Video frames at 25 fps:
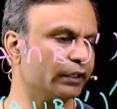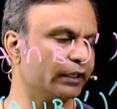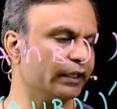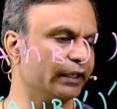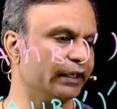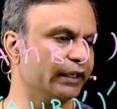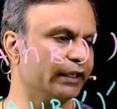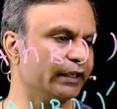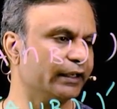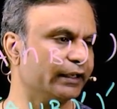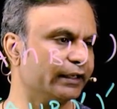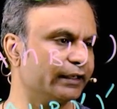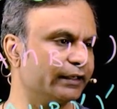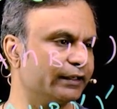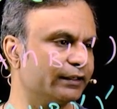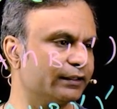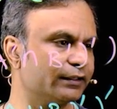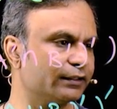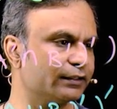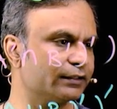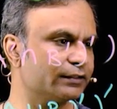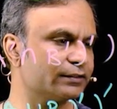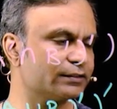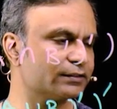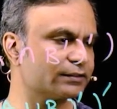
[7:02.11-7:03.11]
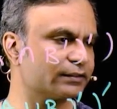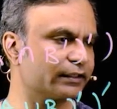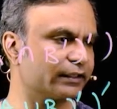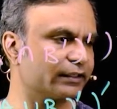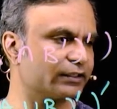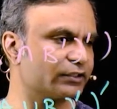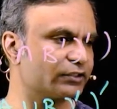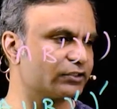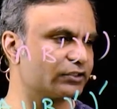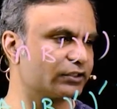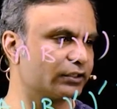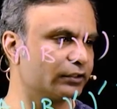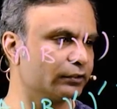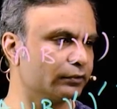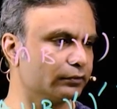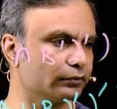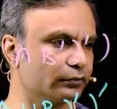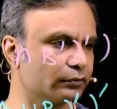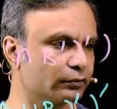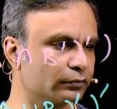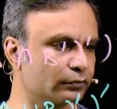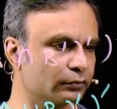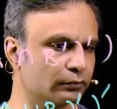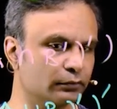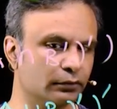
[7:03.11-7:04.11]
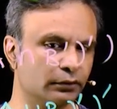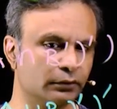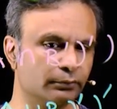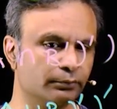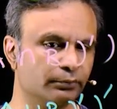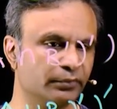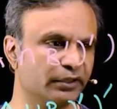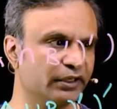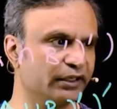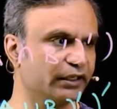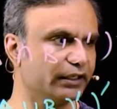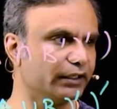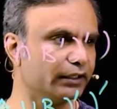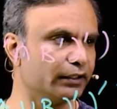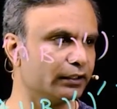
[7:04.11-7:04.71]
A intersection B